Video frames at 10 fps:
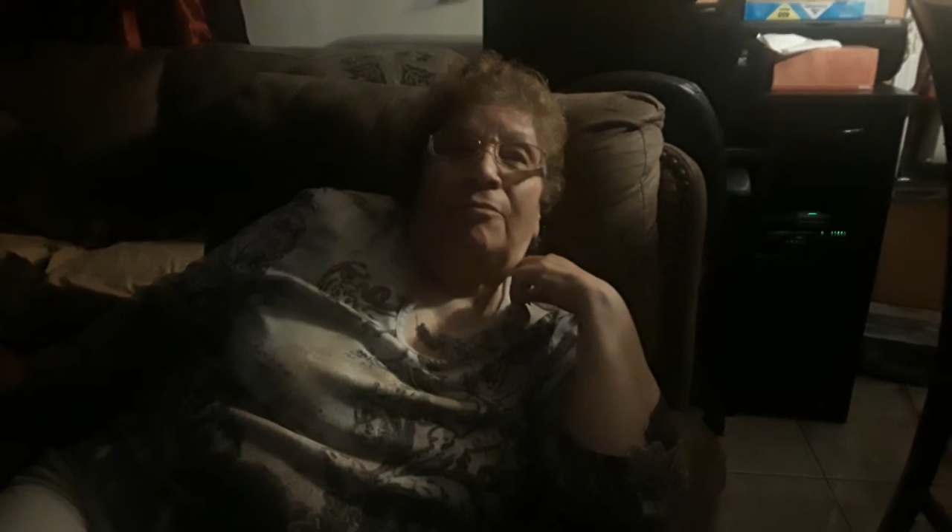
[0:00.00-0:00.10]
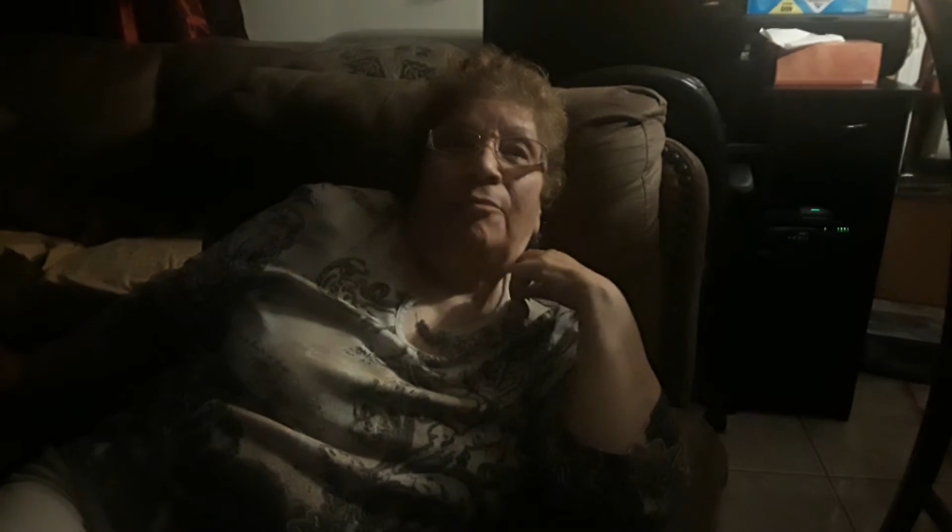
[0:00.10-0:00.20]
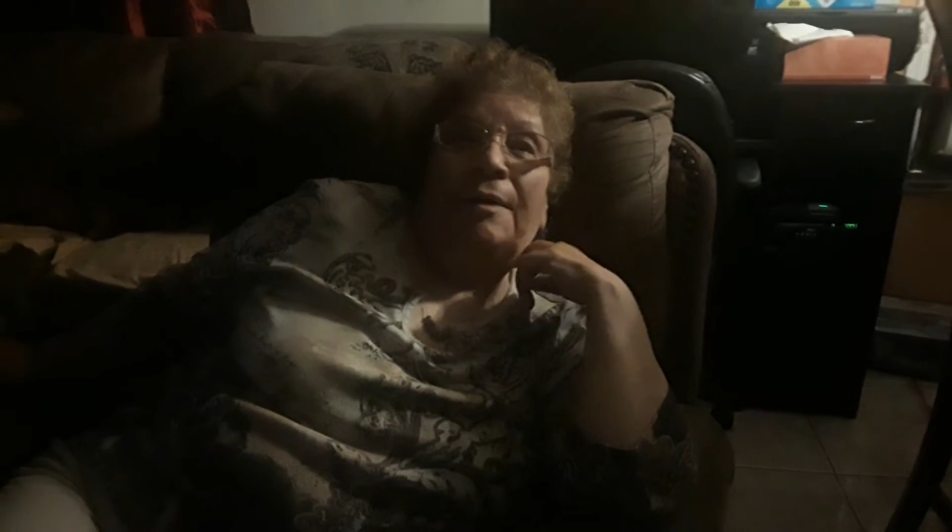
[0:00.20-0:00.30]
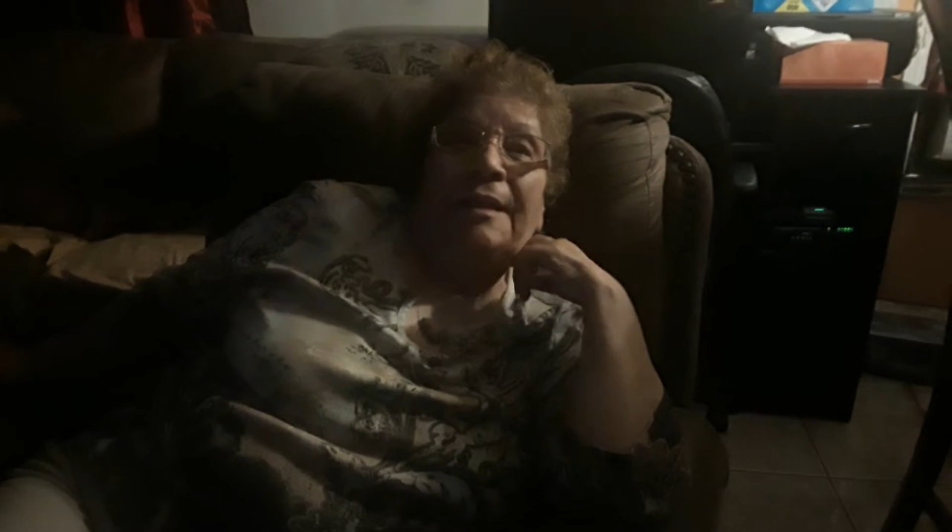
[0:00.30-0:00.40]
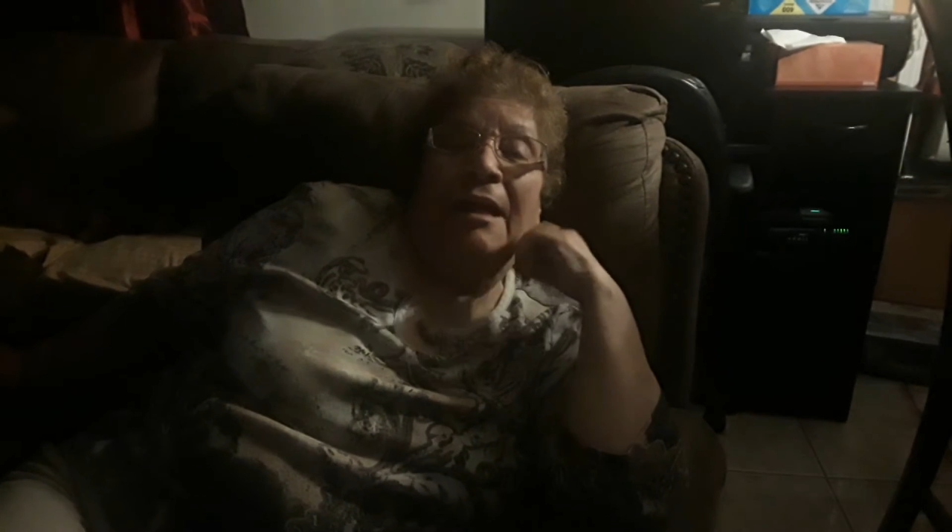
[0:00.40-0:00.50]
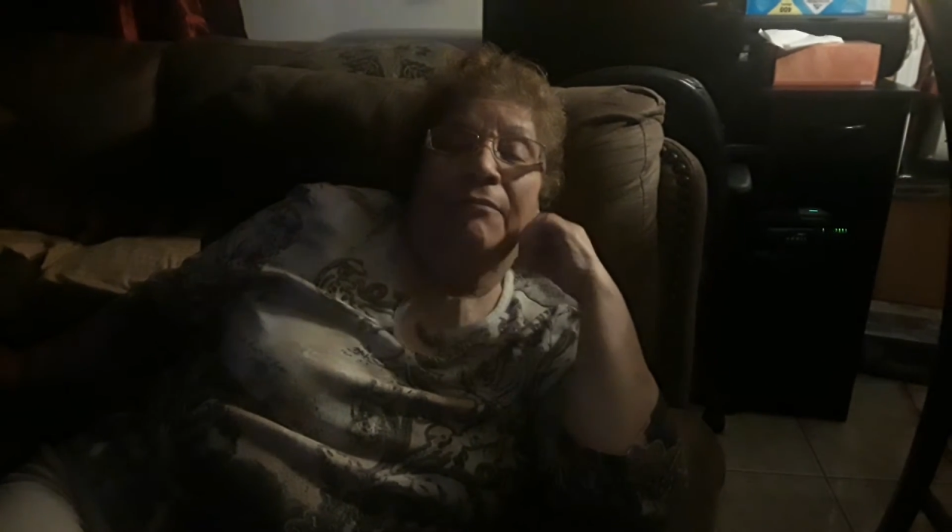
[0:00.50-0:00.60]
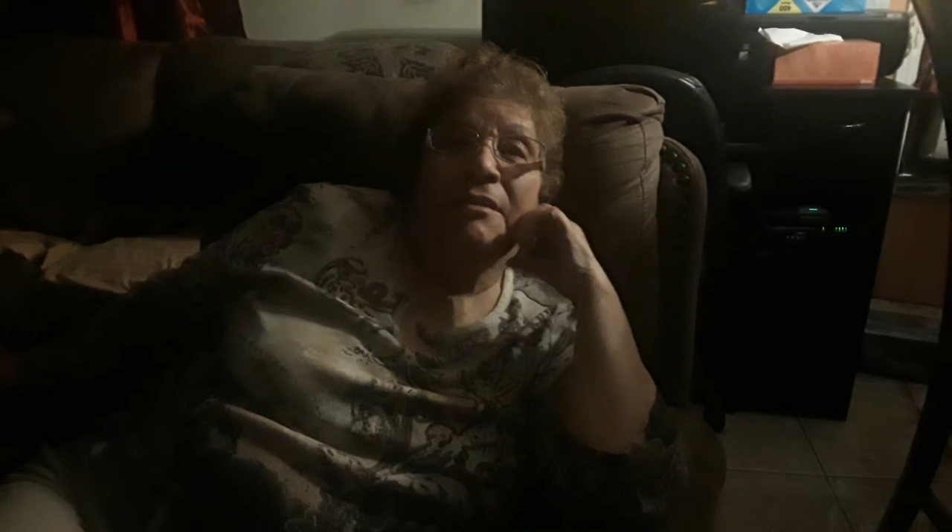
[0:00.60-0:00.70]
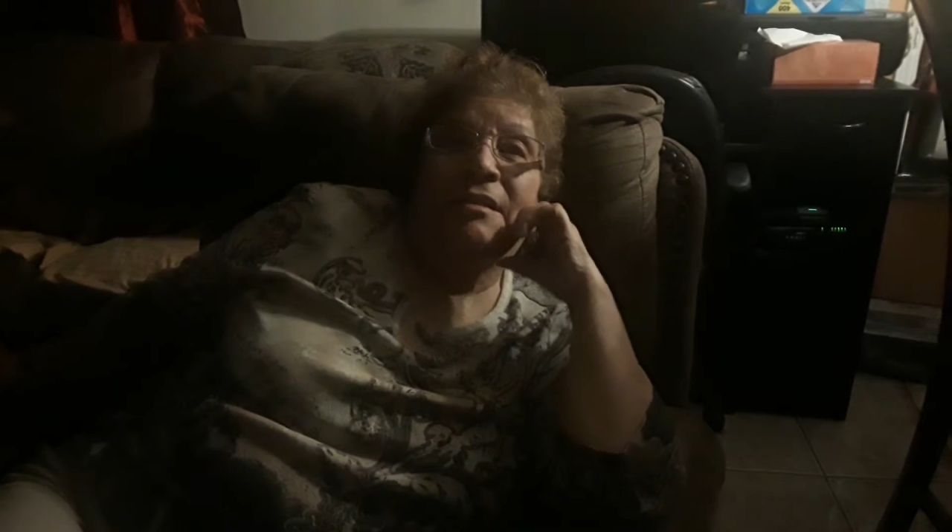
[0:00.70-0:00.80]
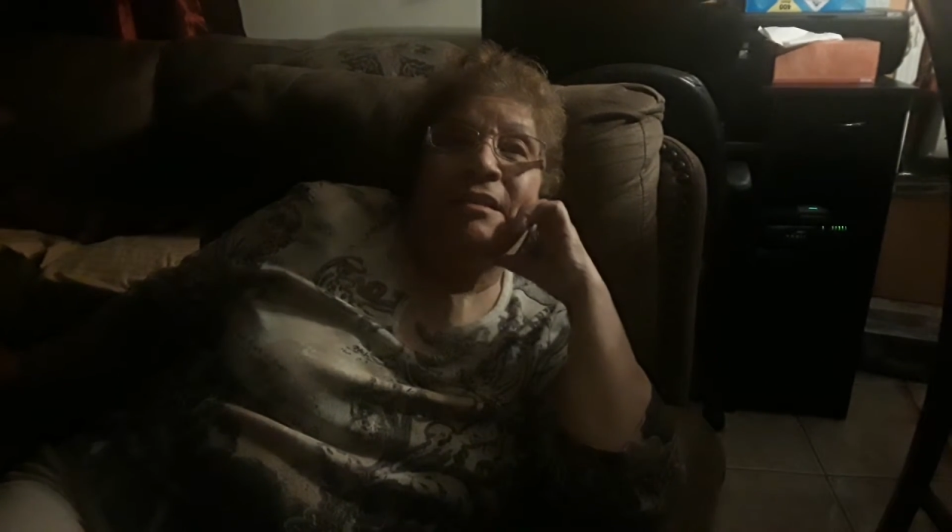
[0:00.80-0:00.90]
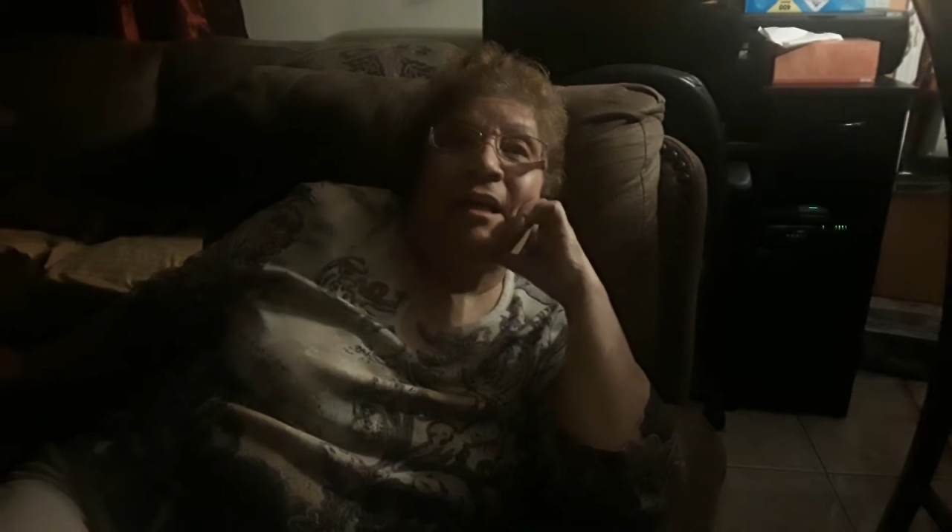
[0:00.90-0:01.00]
when I
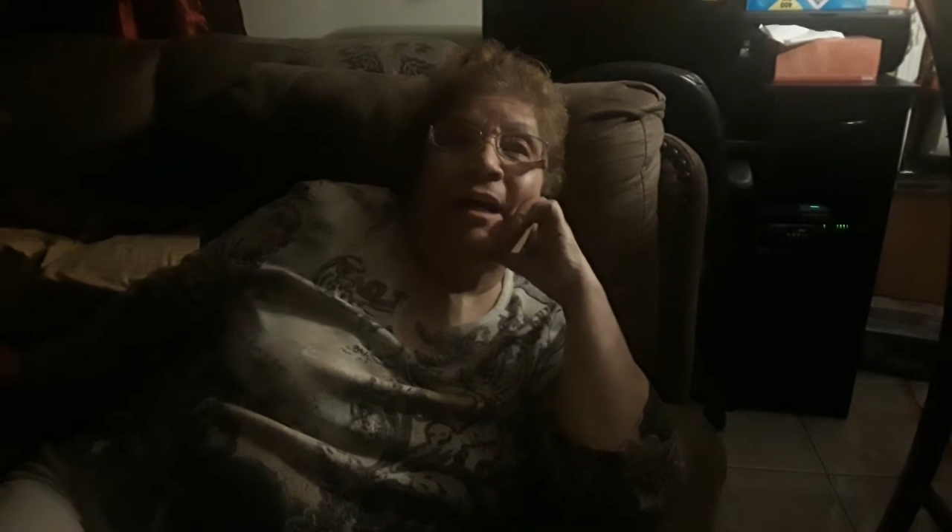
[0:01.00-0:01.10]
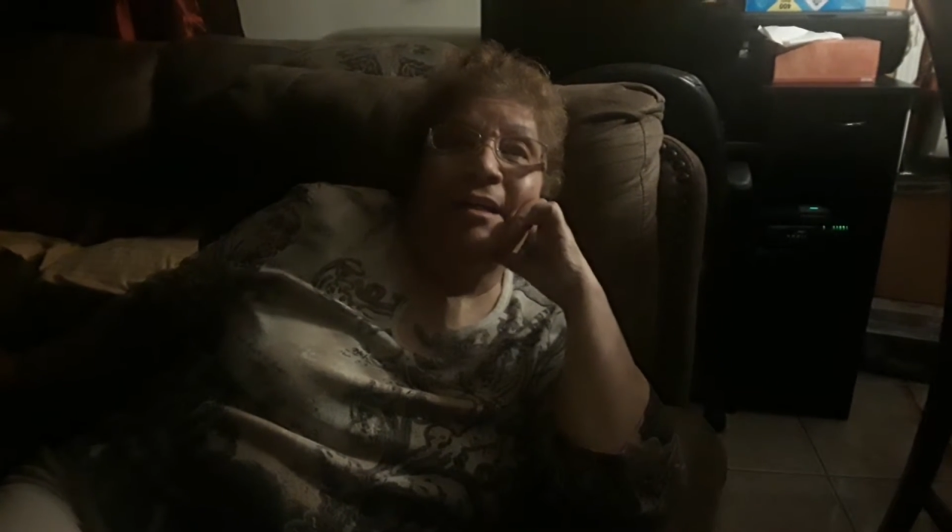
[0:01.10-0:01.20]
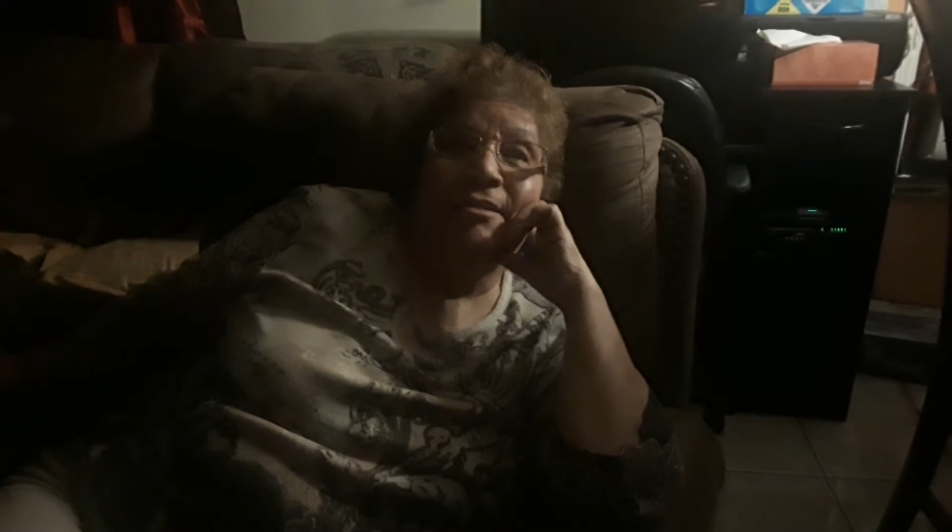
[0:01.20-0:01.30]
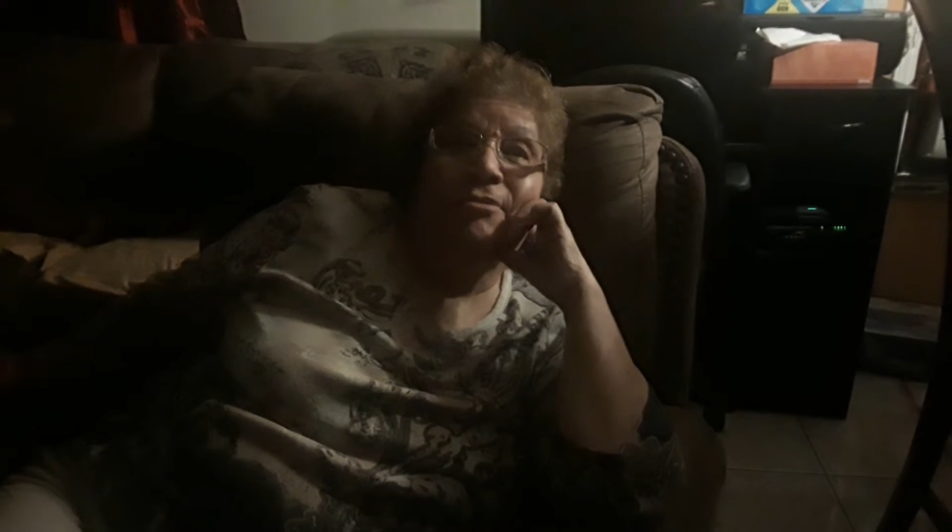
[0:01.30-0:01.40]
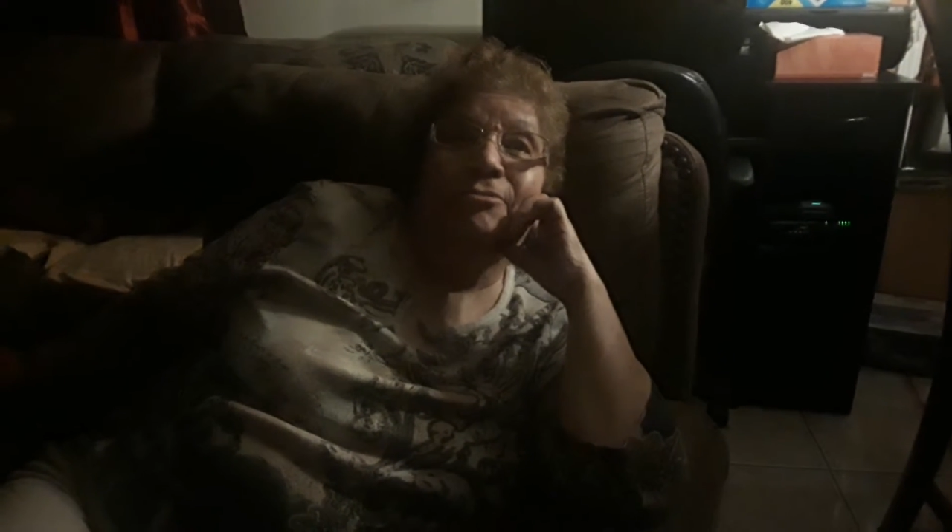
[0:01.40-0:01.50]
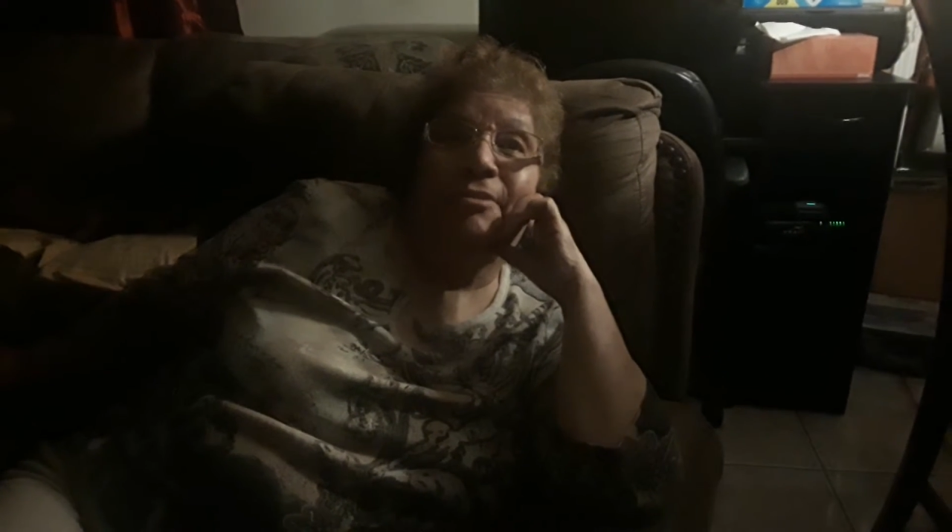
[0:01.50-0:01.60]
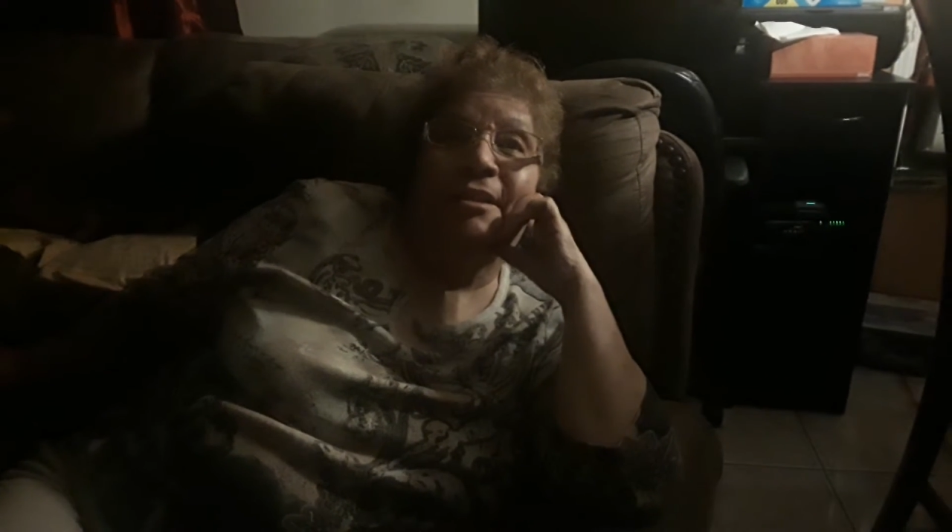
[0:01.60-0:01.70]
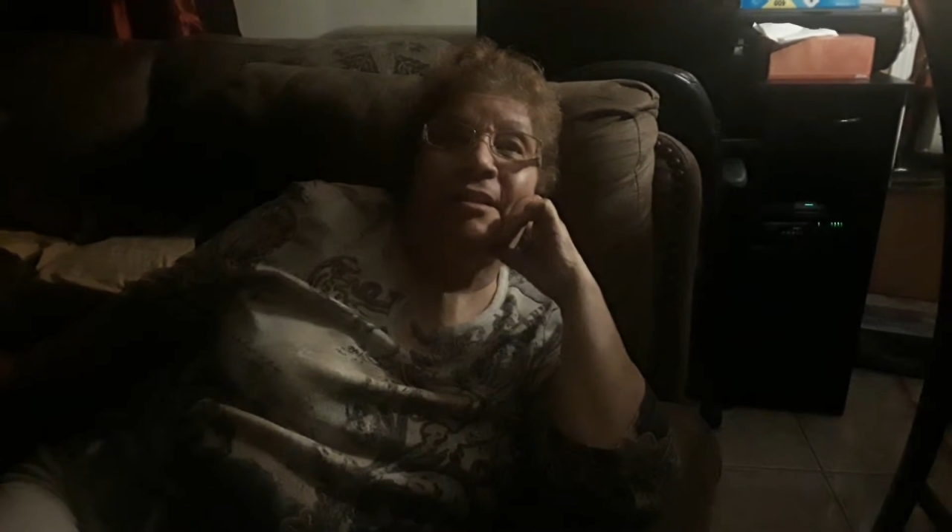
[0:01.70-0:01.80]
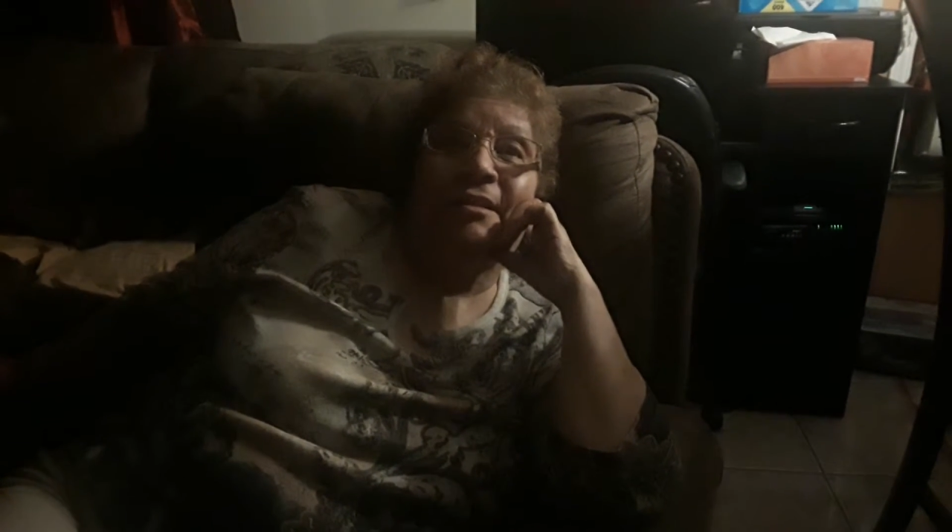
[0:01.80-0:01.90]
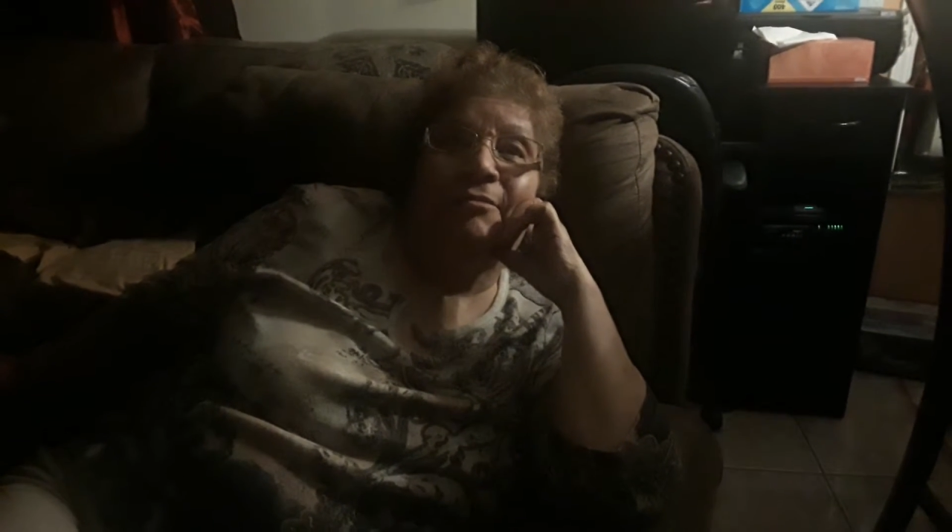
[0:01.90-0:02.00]
was in high school,
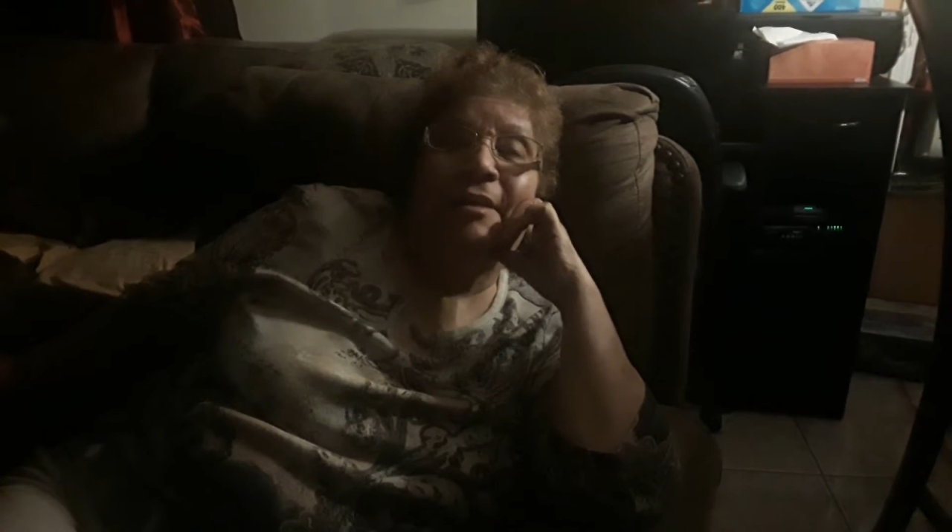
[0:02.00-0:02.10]
then